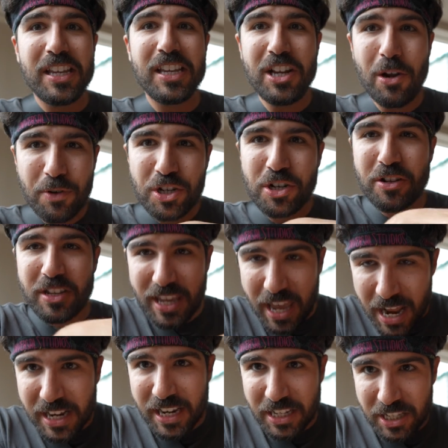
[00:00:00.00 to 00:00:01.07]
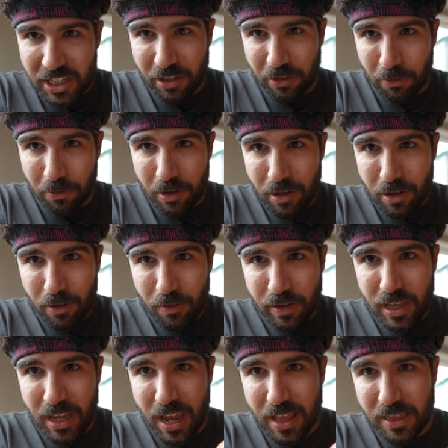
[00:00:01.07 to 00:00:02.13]
You know what you're getting into when
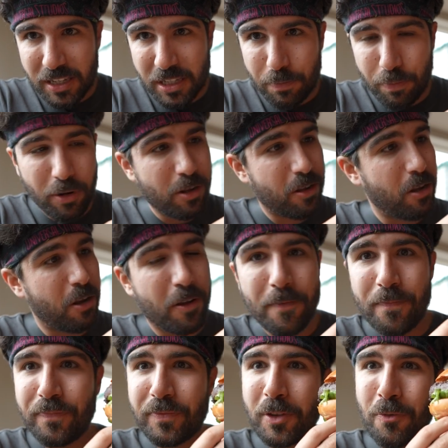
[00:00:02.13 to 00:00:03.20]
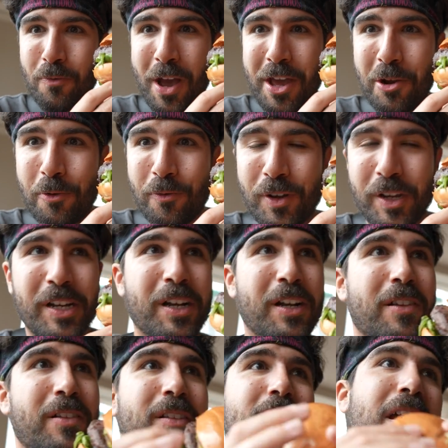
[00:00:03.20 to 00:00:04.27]
you get this burger right over here.
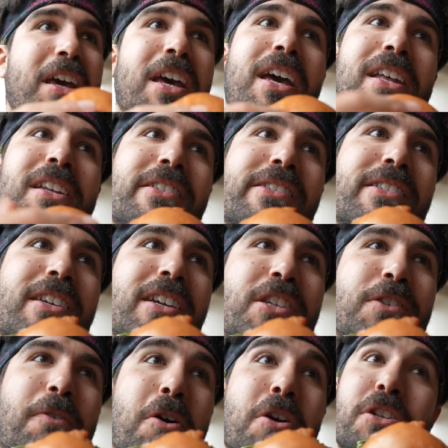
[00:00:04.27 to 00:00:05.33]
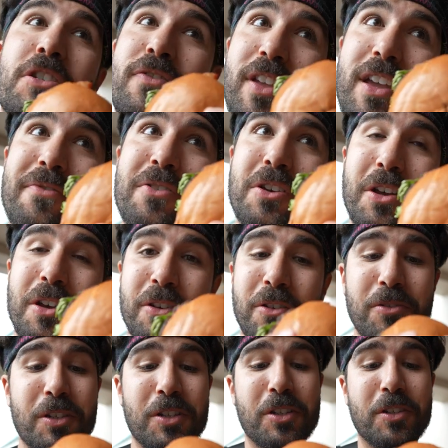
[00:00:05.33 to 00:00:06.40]
And as far as flavor
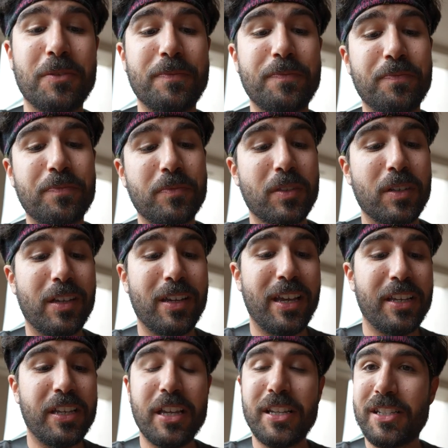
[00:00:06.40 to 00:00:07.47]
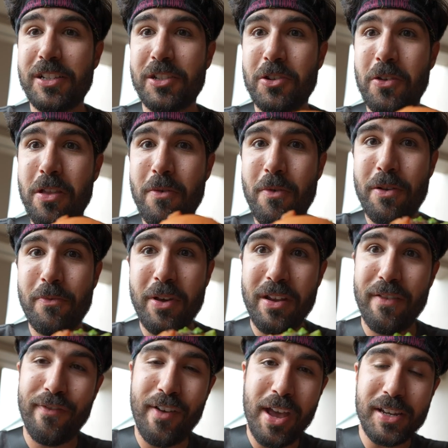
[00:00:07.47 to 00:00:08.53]
goes, I guess there's only one way to
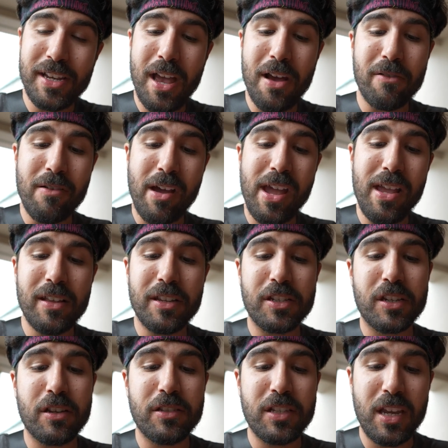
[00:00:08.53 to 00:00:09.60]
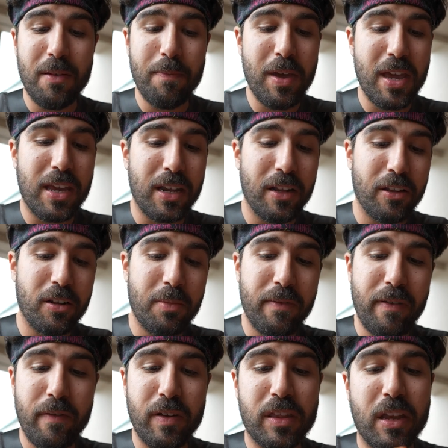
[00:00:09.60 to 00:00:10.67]
find out, right? Let's go take a bite, get a little bit of
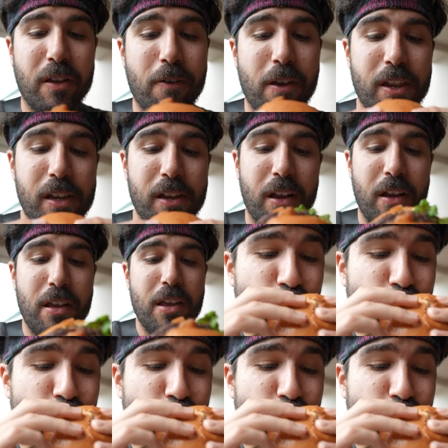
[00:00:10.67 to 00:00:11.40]
everything right here.